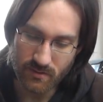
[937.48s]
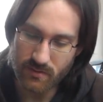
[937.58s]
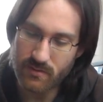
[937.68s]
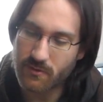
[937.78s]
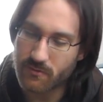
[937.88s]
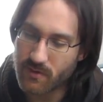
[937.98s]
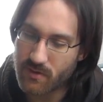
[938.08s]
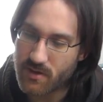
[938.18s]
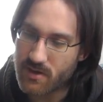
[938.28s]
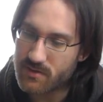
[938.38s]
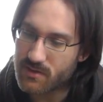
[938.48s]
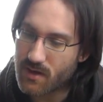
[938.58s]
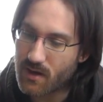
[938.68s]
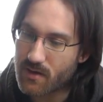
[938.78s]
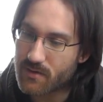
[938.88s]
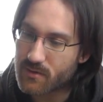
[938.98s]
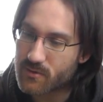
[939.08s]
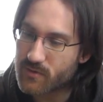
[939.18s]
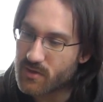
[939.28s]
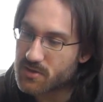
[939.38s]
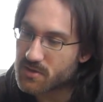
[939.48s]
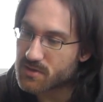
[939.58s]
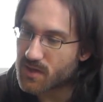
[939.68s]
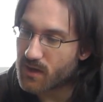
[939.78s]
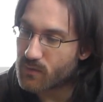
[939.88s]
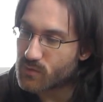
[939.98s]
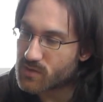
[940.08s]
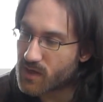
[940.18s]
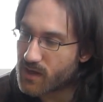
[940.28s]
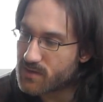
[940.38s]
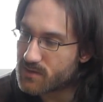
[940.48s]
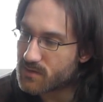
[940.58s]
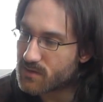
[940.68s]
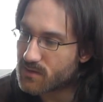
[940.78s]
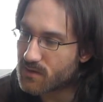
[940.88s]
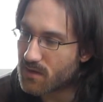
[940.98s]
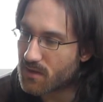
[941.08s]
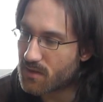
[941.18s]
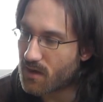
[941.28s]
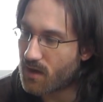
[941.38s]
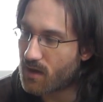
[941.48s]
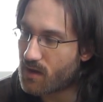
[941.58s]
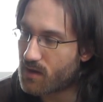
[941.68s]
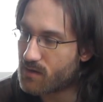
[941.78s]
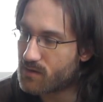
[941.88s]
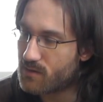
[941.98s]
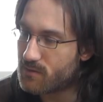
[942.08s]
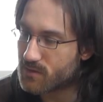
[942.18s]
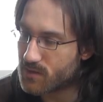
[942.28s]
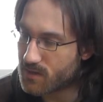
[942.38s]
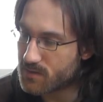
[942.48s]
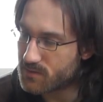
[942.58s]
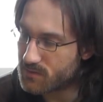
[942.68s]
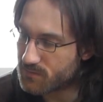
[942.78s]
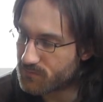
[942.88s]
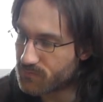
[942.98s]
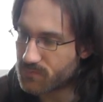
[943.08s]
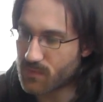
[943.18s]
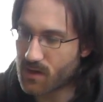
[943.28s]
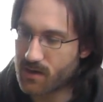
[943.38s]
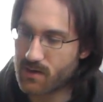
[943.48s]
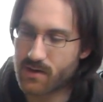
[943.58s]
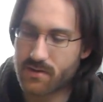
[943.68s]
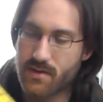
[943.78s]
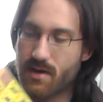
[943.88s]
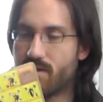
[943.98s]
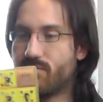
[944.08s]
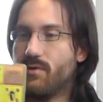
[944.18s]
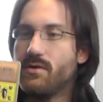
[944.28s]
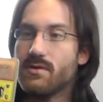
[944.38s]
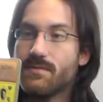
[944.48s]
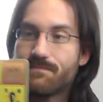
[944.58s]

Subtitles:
So, these are the creatures, I would guess. They look nice. I like the artwork.